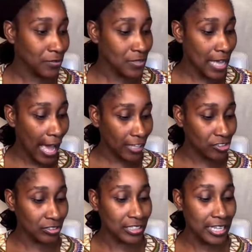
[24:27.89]
and we
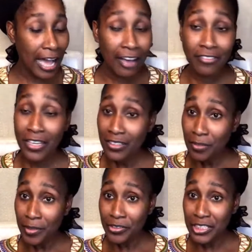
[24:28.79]
actually have
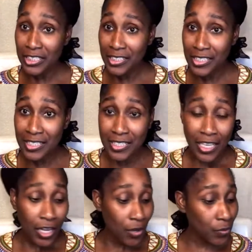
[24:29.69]
elderberry kits
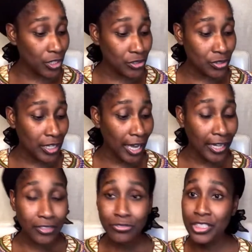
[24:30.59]
where you
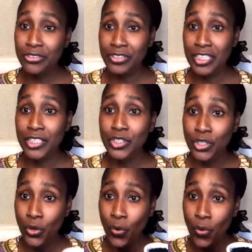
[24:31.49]
can recreate
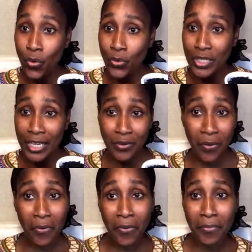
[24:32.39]
your own at
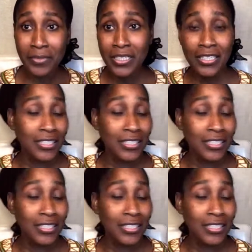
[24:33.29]
home.